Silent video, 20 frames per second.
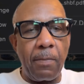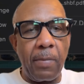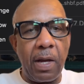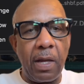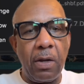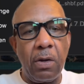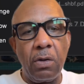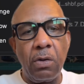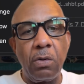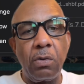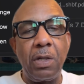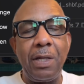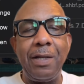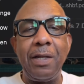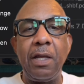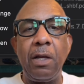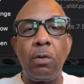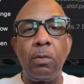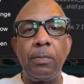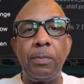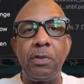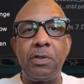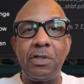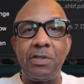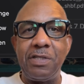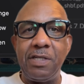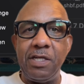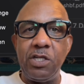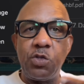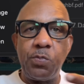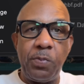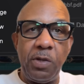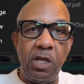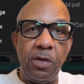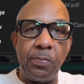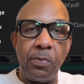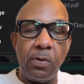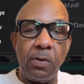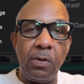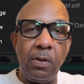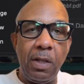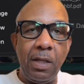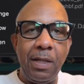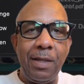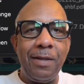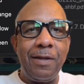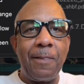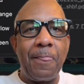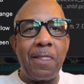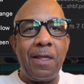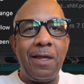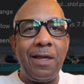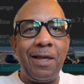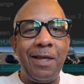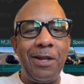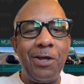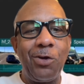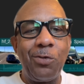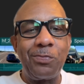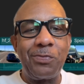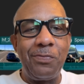on my own and able to teach people and